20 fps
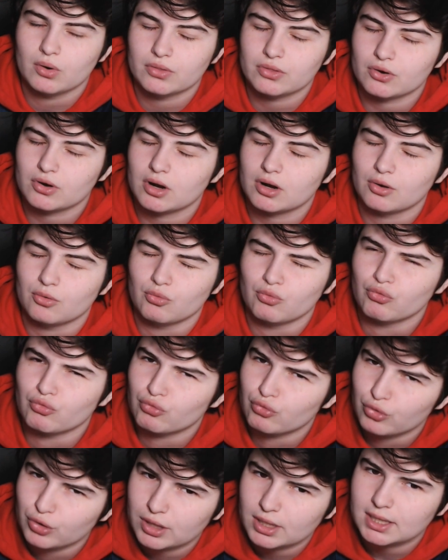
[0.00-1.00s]
they're on a
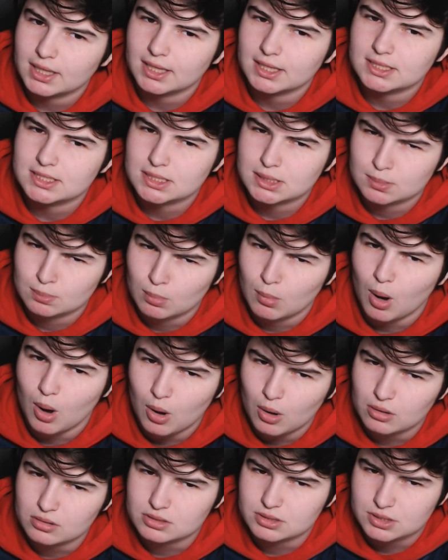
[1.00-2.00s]
really
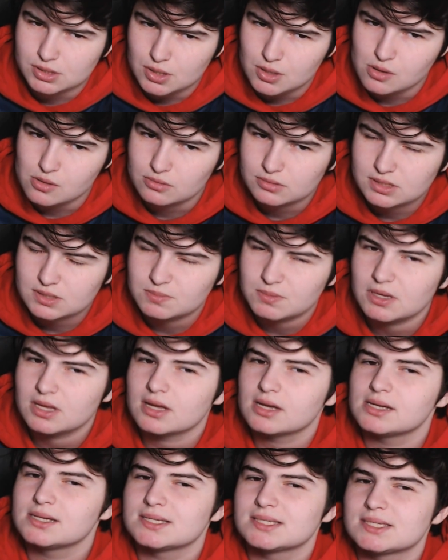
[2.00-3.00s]
small dose,
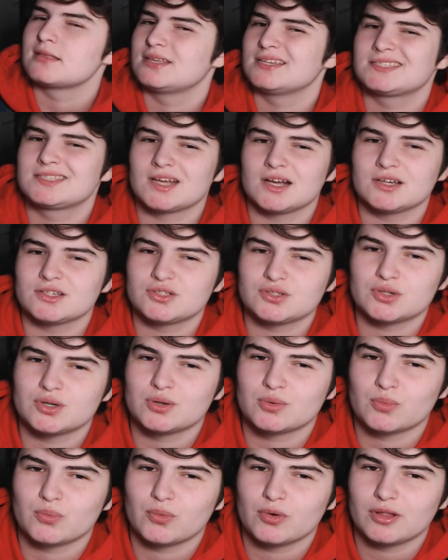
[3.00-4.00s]
because
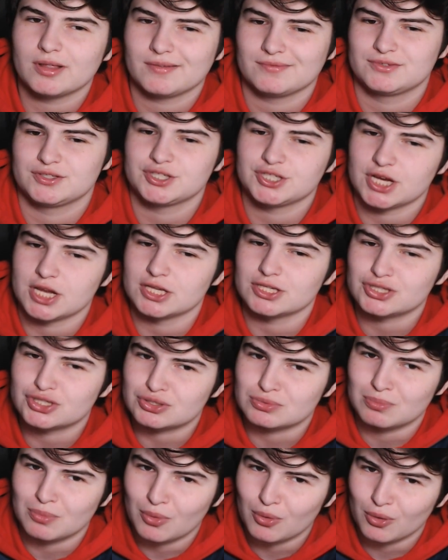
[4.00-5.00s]
testosterone will have changed
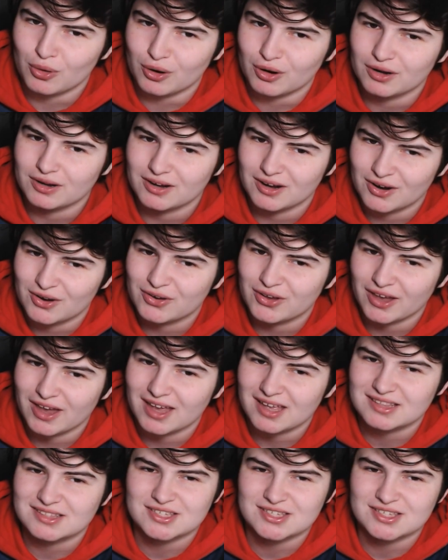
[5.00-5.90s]
more, okay?